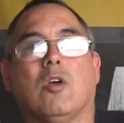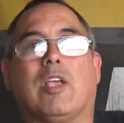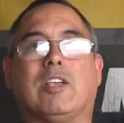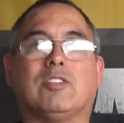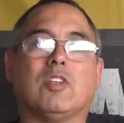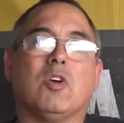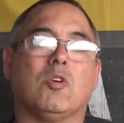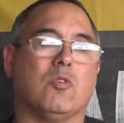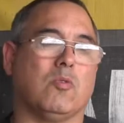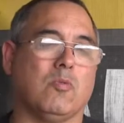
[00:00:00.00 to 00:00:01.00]
Okay,
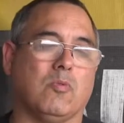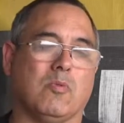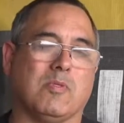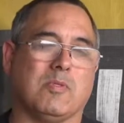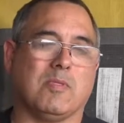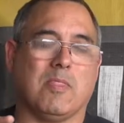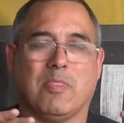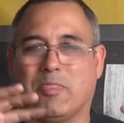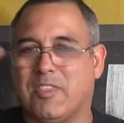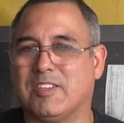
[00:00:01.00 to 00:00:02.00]
so
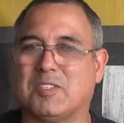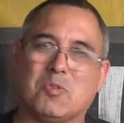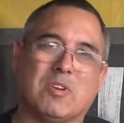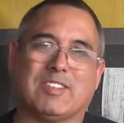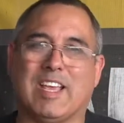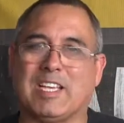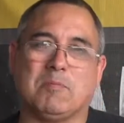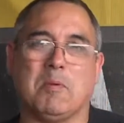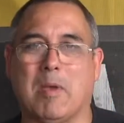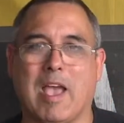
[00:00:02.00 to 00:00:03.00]
this sort of
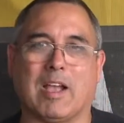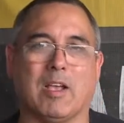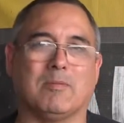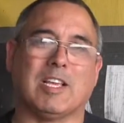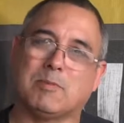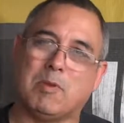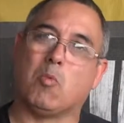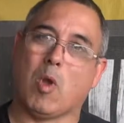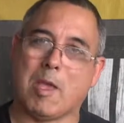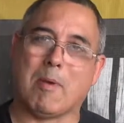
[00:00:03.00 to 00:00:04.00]
takes me back. It takes me
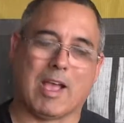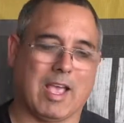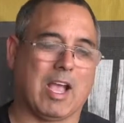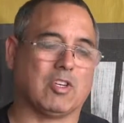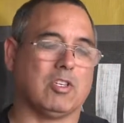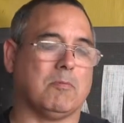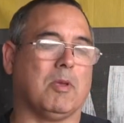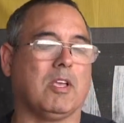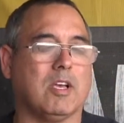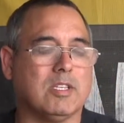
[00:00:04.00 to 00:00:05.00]
way back, actually,
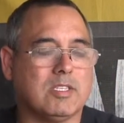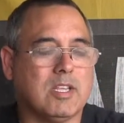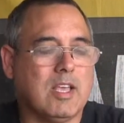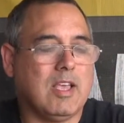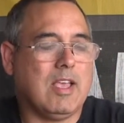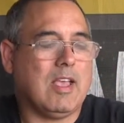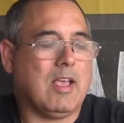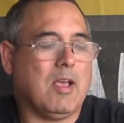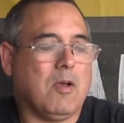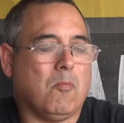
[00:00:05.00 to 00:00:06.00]
because
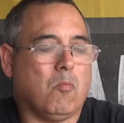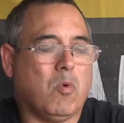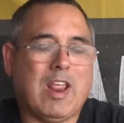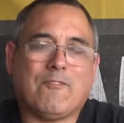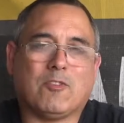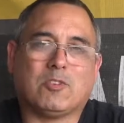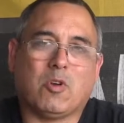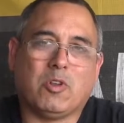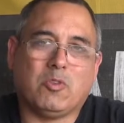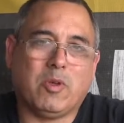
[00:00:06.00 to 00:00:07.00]
when I first
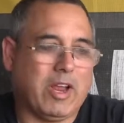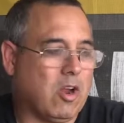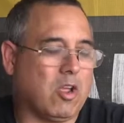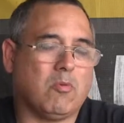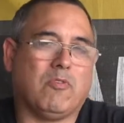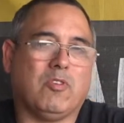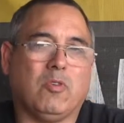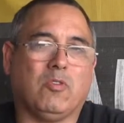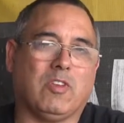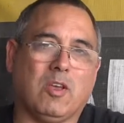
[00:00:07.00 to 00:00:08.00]
started doing airgun
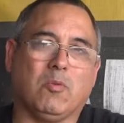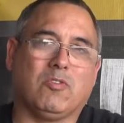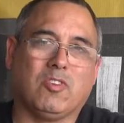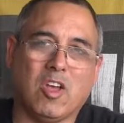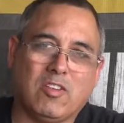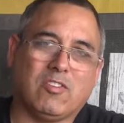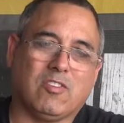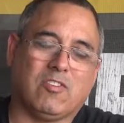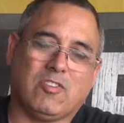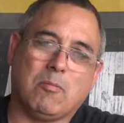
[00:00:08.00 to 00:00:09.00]
reviews, it was
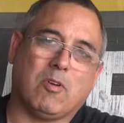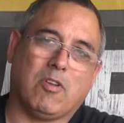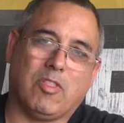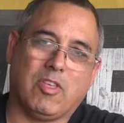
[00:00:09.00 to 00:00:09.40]
guns similar to